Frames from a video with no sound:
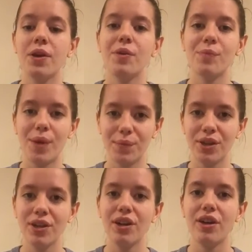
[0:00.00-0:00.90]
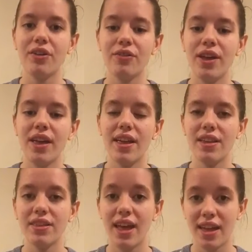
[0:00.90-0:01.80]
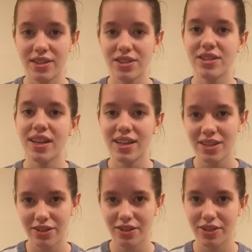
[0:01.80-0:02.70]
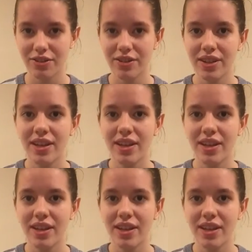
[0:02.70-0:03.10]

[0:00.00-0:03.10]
a member of the Engine 9 crew,